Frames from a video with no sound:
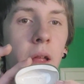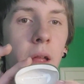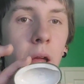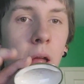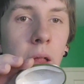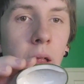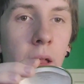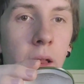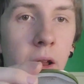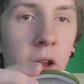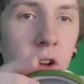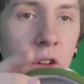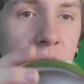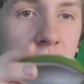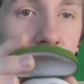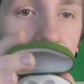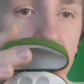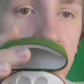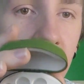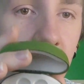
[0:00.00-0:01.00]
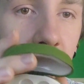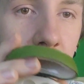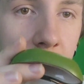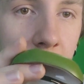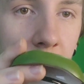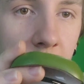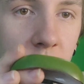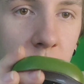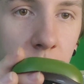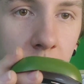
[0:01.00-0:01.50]
And then here's the inside of the
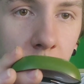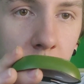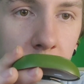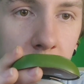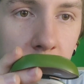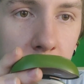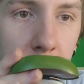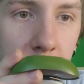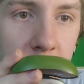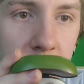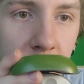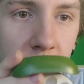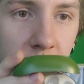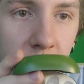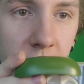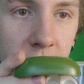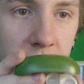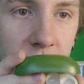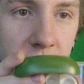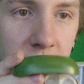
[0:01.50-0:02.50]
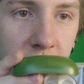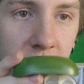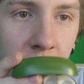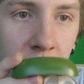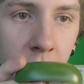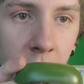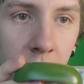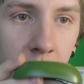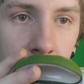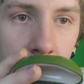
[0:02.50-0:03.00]
case without the earbuds in. You can see
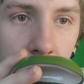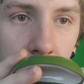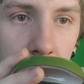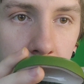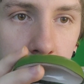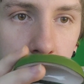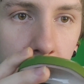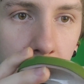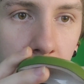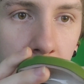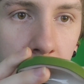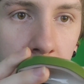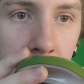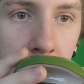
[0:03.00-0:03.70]
left, right.